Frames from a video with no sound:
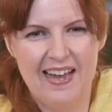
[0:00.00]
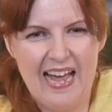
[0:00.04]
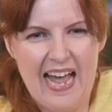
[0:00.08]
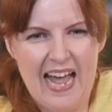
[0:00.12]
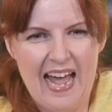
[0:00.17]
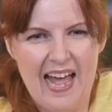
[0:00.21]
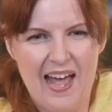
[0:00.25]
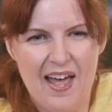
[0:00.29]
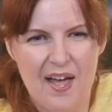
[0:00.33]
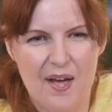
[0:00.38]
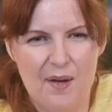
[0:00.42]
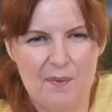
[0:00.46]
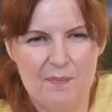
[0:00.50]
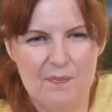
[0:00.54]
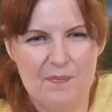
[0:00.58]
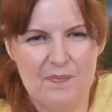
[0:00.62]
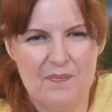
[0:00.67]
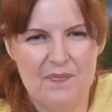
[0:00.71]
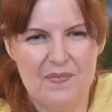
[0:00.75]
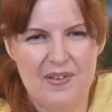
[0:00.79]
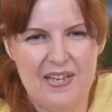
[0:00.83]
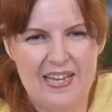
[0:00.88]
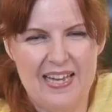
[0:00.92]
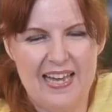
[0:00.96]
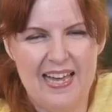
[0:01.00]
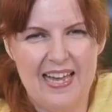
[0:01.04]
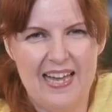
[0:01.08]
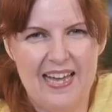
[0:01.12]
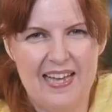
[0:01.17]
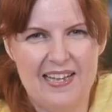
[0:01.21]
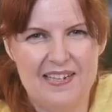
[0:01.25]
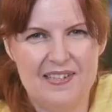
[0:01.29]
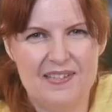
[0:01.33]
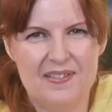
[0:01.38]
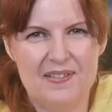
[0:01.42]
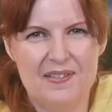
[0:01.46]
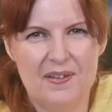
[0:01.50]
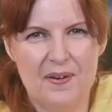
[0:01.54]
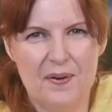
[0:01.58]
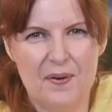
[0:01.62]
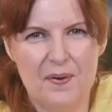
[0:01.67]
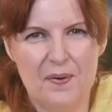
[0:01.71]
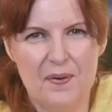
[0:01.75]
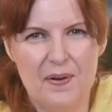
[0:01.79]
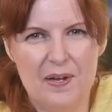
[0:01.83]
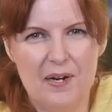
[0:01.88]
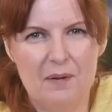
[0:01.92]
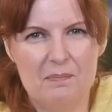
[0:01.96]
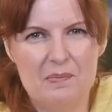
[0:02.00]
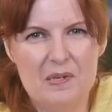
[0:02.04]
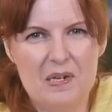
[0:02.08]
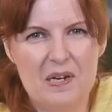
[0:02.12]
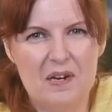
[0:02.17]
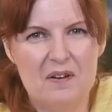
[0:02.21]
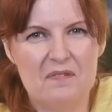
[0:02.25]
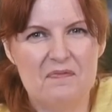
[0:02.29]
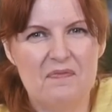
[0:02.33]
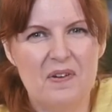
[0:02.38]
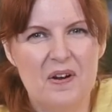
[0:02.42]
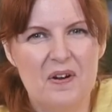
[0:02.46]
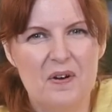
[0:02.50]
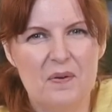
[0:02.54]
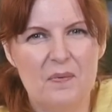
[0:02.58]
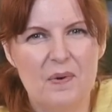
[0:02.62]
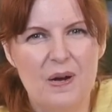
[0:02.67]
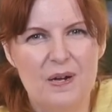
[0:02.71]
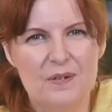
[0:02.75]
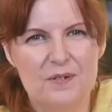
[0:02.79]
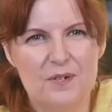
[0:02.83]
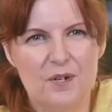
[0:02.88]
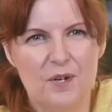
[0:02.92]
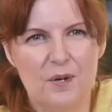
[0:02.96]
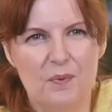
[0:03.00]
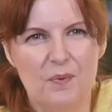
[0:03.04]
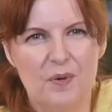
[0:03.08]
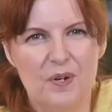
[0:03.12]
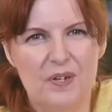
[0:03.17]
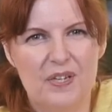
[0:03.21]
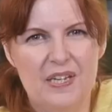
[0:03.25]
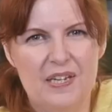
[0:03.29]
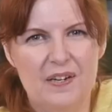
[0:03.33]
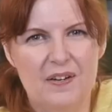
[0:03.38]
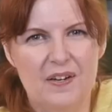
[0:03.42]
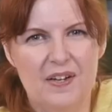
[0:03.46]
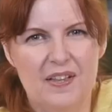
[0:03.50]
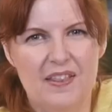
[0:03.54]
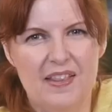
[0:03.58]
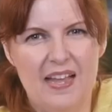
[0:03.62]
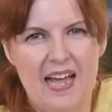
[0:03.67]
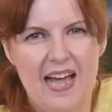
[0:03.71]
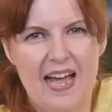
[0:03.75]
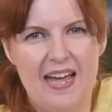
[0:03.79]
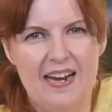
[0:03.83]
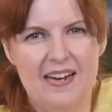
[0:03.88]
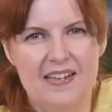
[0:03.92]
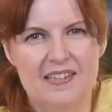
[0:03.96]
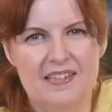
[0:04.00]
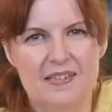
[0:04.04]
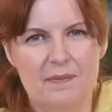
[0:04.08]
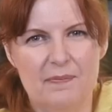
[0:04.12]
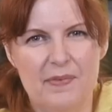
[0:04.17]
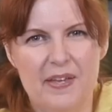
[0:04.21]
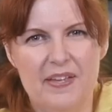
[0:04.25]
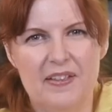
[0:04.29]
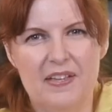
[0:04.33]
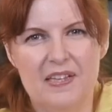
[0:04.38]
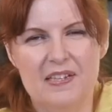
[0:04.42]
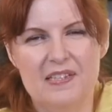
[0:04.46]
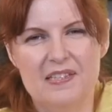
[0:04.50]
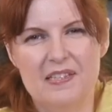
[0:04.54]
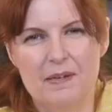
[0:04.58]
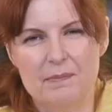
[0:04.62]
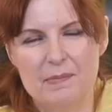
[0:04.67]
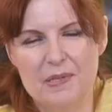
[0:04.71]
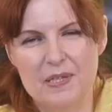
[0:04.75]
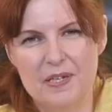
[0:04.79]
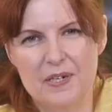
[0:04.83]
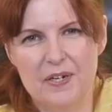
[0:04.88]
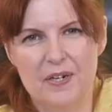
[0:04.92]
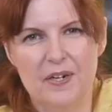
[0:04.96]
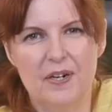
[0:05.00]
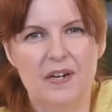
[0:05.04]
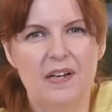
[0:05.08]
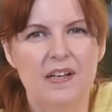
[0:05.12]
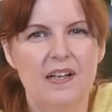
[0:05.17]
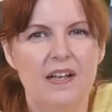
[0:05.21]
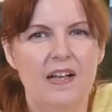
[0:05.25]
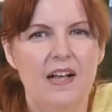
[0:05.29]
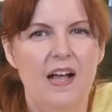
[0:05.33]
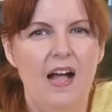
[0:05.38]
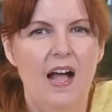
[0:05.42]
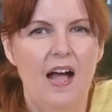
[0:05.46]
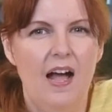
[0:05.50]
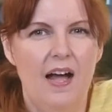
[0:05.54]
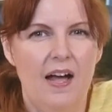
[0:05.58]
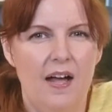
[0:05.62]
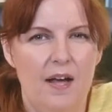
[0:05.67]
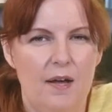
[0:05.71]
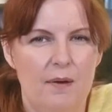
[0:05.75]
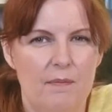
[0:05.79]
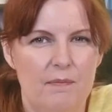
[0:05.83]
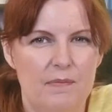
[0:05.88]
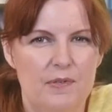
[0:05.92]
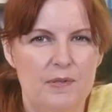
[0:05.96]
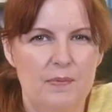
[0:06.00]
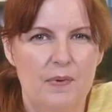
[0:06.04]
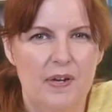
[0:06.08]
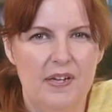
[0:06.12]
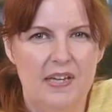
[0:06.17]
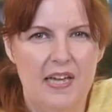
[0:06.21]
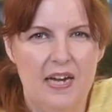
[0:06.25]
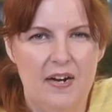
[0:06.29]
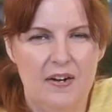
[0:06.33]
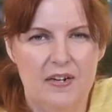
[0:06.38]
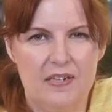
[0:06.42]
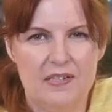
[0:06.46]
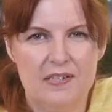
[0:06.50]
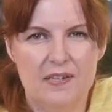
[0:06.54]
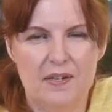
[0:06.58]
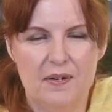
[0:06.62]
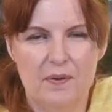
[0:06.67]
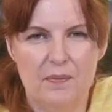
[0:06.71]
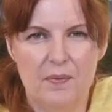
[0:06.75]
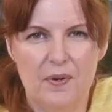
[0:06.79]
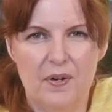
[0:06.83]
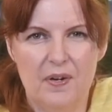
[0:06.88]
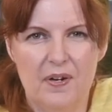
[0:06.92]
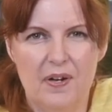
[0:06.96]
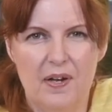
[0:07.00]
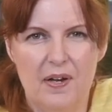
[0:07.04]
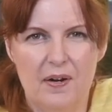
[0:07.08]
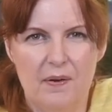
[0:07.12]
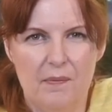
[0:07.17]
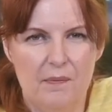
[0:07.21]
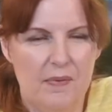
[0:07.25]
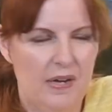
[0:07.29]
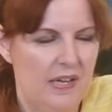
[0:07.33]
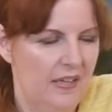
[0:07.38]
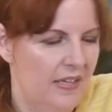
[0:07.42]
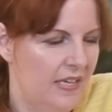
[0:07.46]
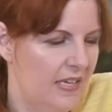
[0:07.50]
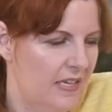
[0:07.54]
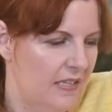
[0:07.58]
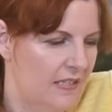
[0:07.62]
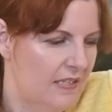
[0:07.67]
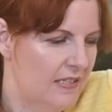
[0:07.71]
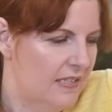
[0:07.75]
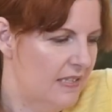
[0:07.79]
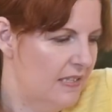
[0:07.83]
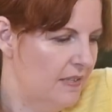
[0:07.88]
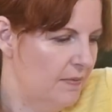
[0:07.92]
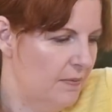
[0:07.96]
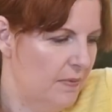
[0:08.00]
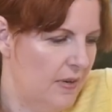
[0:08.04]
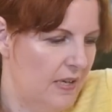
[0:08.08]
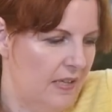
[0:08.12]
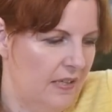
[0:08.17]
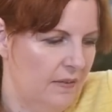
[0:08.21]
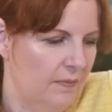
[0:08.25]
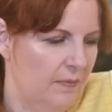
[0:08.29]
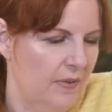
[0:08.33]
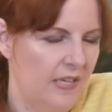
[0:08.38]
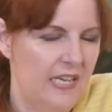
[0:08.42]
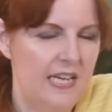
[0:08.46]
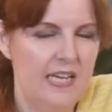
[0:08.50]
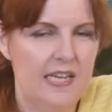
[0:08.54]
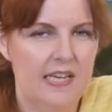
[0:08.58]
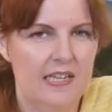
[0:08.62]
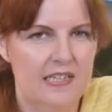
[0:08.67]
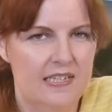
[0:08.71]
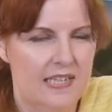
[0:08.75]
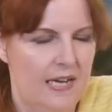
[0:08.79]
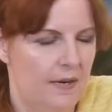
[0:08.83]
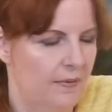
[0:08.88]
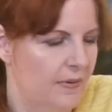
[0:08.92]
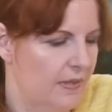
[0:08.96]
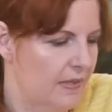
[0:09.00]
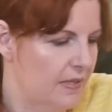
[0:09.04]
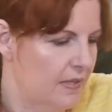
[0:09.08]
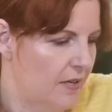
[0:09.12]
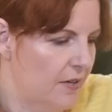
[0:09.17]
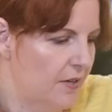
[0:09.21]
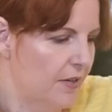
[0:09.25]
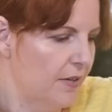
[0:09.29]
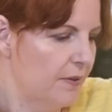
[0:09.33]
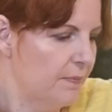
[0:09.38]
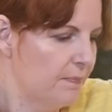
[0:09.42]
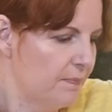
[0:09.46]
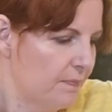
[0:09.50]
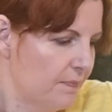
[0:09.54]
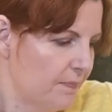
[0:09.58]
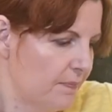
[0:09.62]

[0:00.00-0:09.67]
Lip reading: And so it'll be kind of fun to watch her working on that, and something that's similar to what Gary's going to work on when he gets that one started.